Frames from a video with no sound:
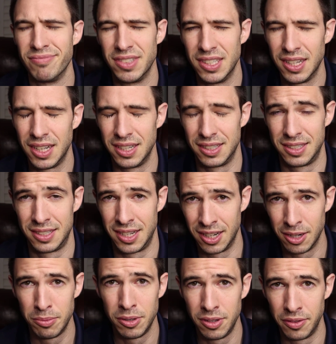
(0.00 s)
Not
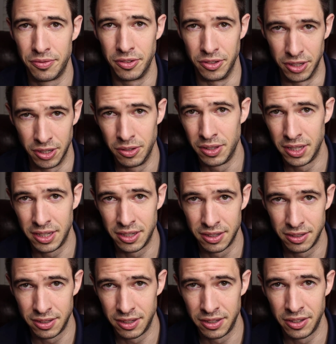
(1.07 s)
terrible if you know that
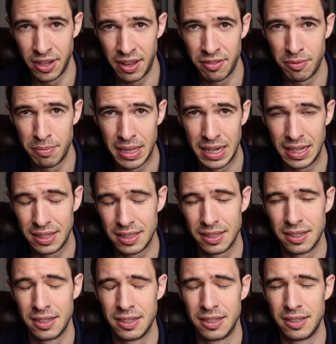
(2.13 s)
you have a minute
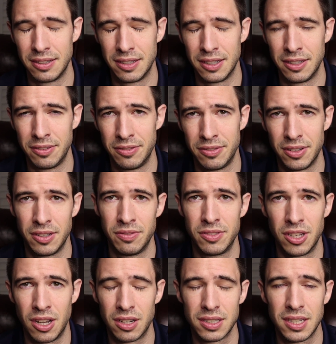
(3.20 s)
of
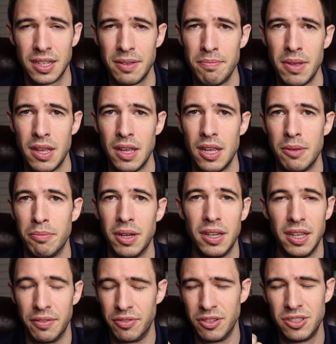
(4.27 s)
talk time,
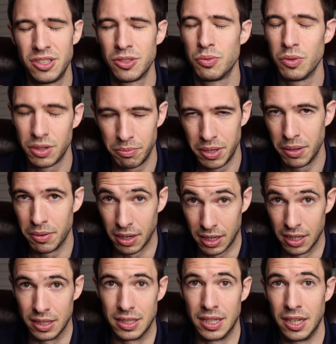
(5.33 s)
but if you just want to be able to
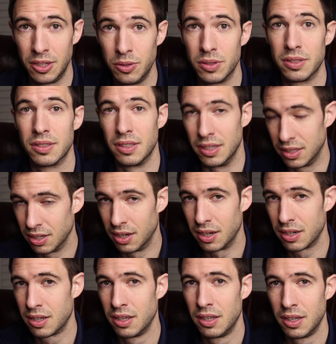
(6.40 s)
continuously
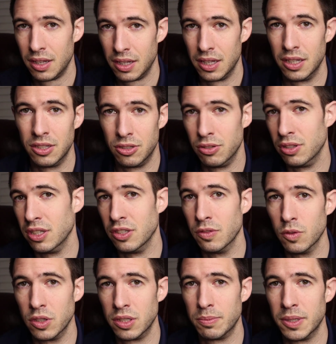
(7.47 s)
talk into these
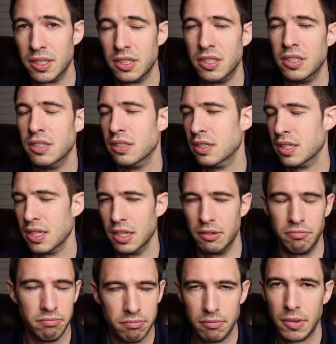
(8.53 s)
voice messages,
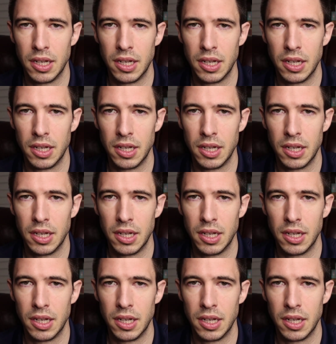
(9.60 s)
then